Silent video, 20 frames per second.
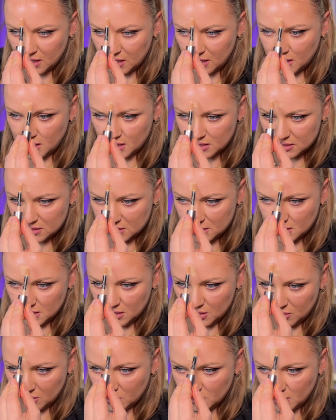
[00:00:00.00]
and
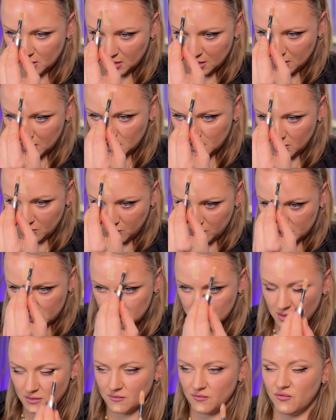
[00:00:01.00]
along
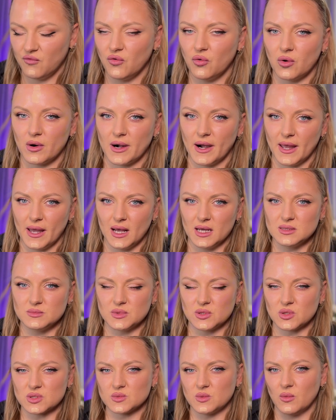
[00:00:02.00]
our forehead
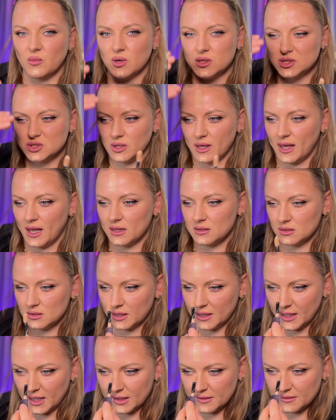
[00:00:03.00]
because we want to
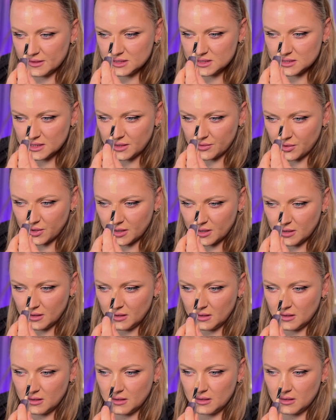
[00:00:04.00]
elongate this area